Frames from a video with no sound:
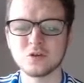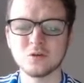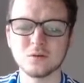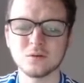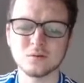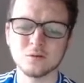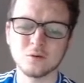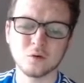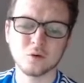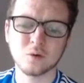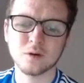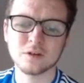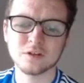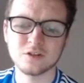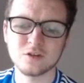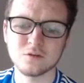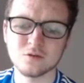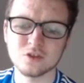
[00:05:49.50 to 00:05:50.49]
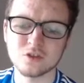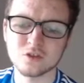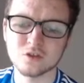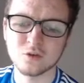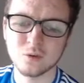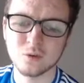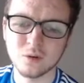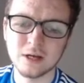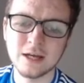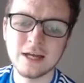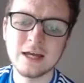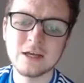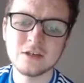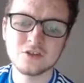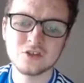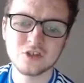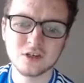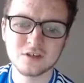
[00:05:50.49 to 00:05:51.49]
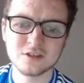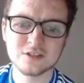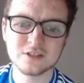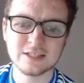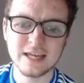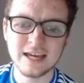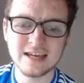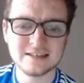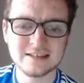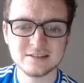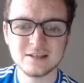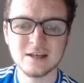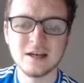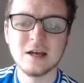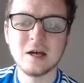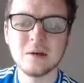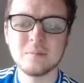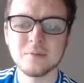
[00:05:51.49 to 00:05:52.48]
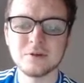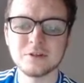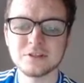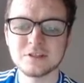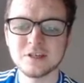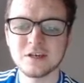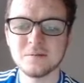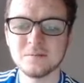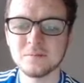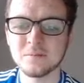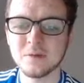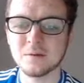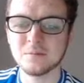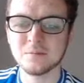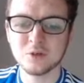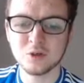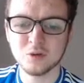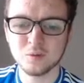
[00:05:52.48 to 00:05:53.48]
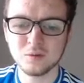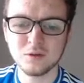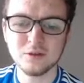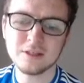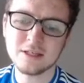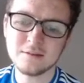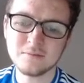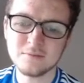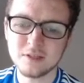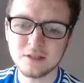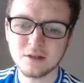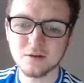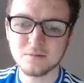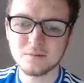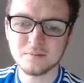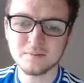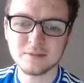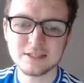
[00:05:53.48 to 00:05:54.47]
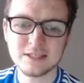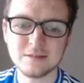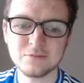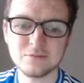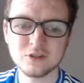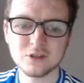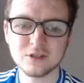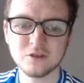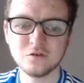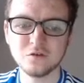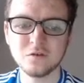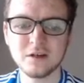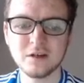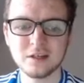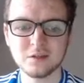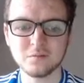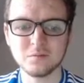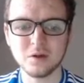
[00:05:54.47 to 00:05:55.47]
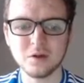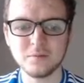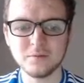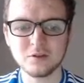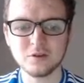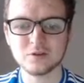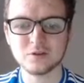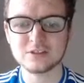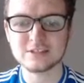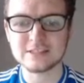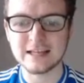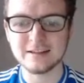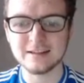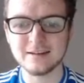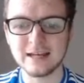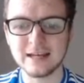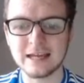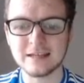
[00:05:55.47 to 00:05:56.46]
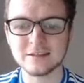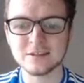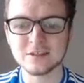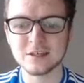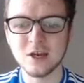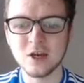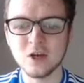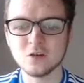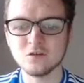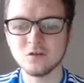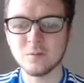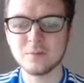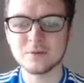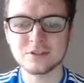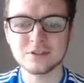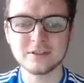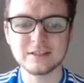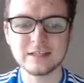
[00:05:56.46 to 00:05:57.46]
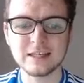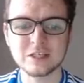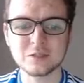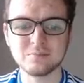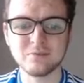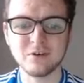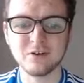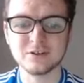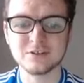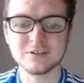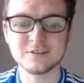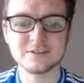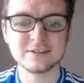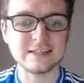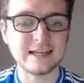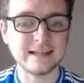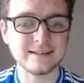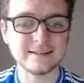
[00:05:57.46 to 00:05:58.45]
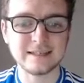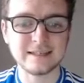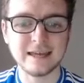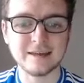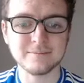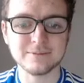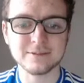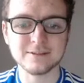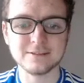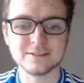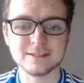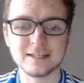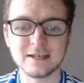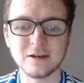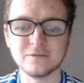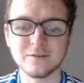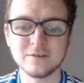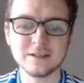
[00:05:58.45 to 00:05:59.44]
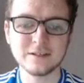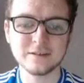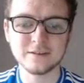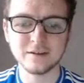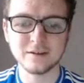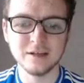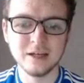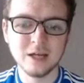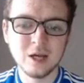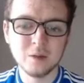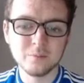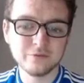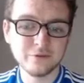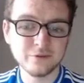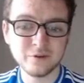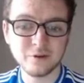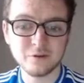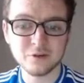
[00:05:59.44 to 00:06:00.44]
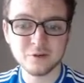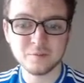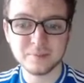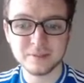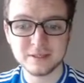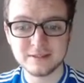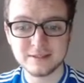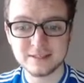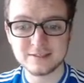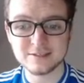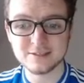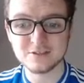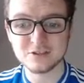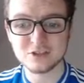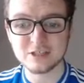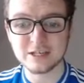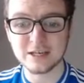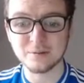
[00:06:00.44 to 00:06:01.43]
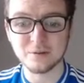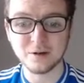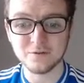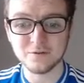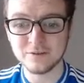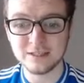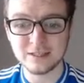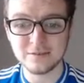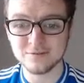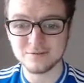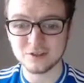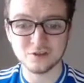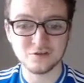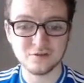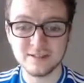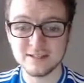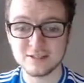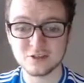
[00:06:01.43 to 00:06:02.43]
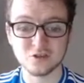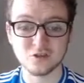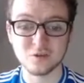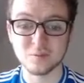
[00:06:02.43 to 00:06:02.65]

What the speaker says: not quite too sure just yet. But I'm looking, my team's looking alright at the moment. Got Salah and Robertson against Brighton. Salah captaincy. I think that Bruno could be a decent shout. I think even a Grealish or a